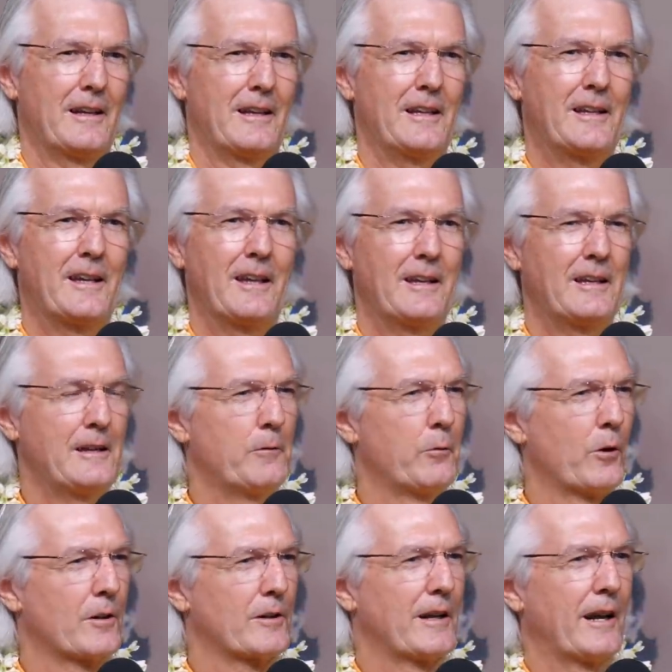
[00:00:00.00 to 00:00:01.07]
He, he
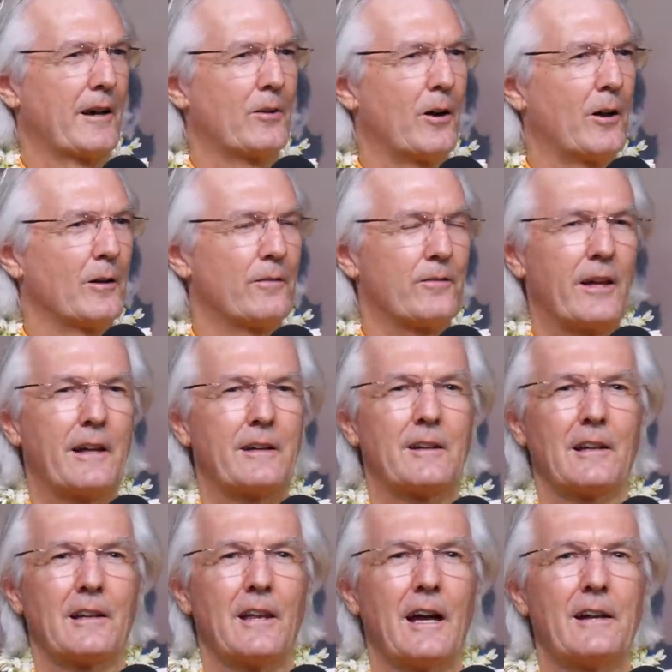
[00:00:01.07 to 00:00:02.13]
worked out all of
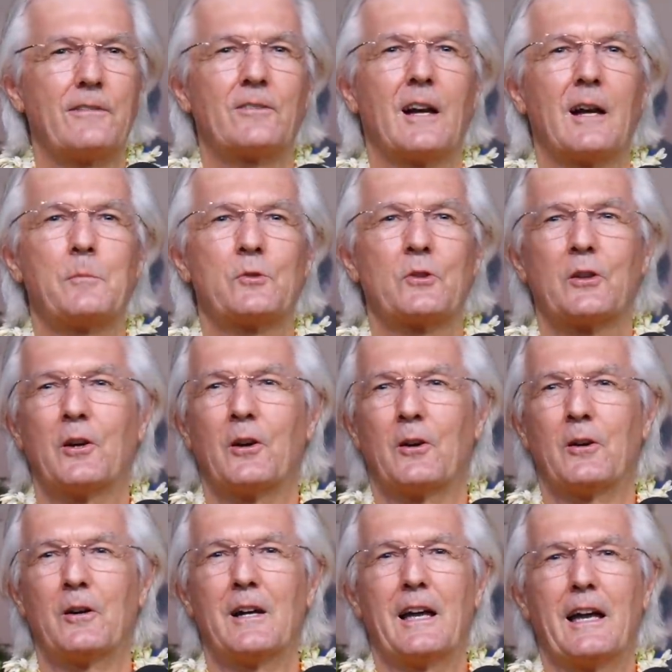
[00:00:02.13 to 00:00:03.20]
that lifetimes
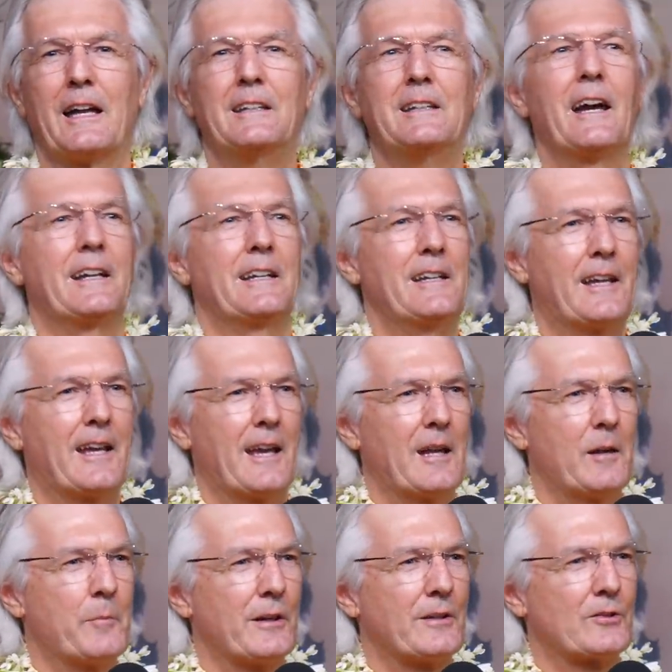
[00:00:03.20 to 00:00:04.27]
ago, and yet he came and